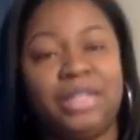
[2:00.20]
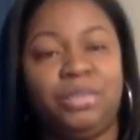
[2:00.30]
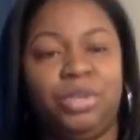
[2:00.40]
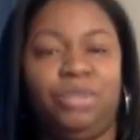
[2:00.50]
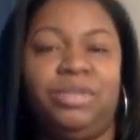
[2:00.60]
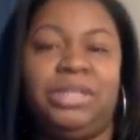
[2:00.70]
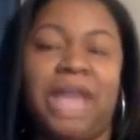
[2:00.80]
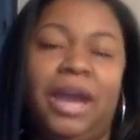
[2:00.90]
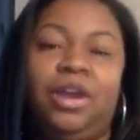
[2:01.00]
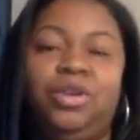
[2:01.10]
when you
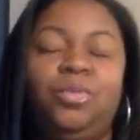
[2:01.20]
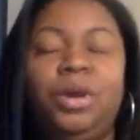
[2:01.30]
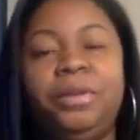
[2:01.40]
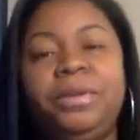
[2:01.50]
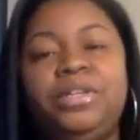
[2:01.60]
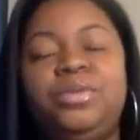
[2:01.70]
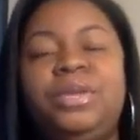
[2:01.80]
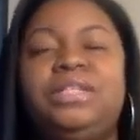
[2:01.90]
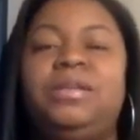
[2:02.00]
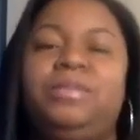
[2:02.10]
retire. You want to be
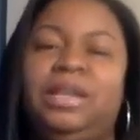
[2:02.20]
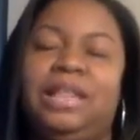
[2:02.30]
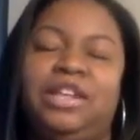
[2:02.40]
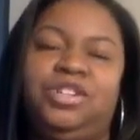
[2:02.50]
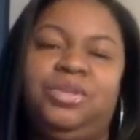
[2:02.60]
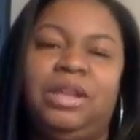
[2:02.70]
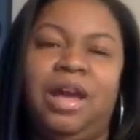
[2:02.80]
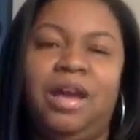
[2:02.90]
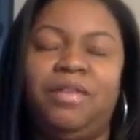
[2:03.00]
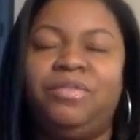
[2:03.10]
doing something that you
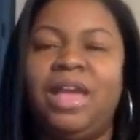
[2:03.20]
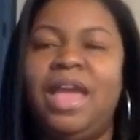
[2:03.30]
love.